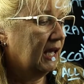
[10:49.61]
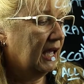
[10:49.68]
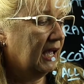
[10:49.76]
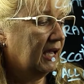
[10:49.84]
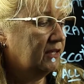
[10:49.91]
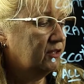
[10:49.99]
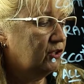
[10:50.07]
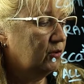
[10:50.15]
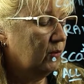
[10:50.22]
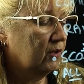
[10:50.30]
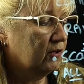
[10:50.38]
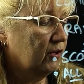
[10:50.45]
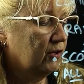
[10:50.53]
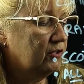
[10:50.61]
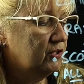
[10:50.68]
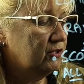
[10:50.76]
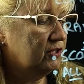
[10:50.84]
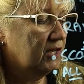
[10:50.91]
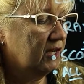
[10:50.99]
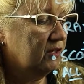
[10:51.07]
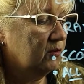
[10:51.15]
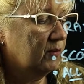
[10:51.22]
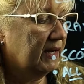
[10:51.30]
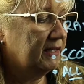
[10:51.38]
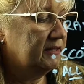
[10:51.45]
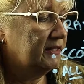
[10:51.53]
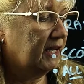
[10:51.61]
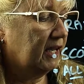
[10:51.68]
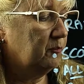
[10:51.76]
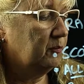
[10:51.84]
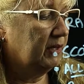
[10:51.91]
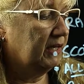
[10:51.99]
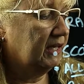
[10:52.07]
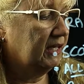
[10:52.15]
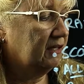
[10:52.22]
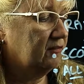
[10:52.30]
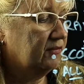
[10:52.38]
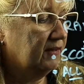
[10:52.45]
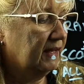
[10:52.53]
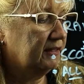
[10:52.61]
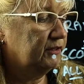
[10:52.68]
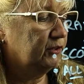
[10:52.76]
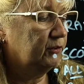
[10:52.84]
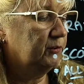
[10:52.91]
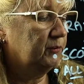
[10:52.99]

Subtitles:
and you are going to generate a p-value.